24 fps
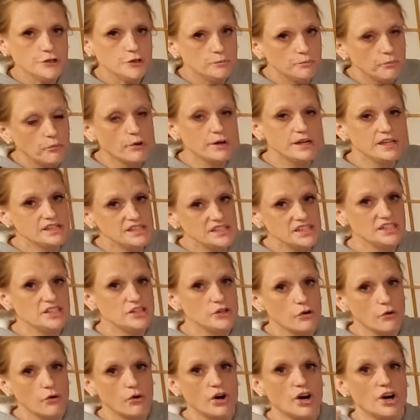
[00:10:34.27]
you point to
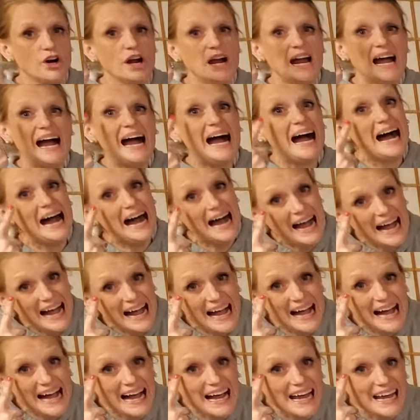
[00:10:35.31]
your
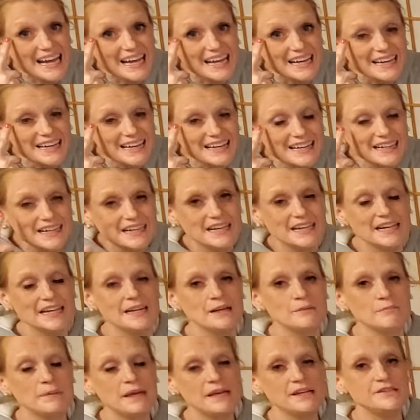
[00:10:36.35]
eye. And
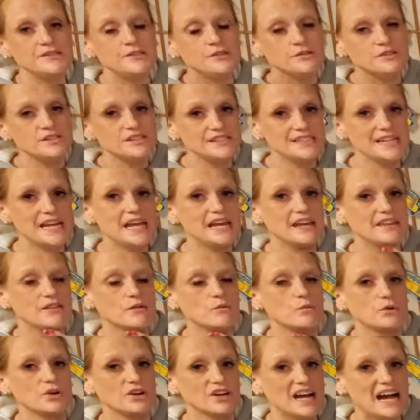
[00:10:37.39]
it makes you say the
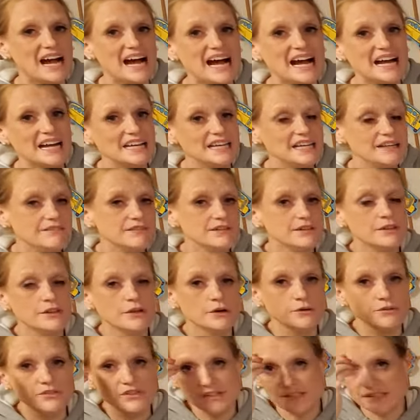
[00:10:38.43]
word I. Even
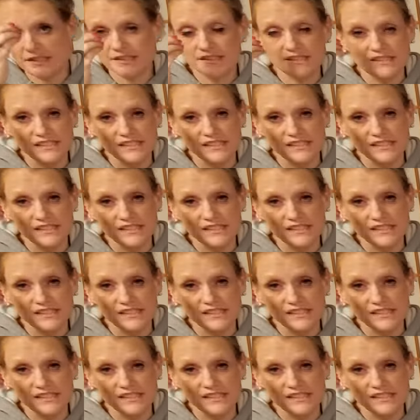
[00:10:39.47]
though this is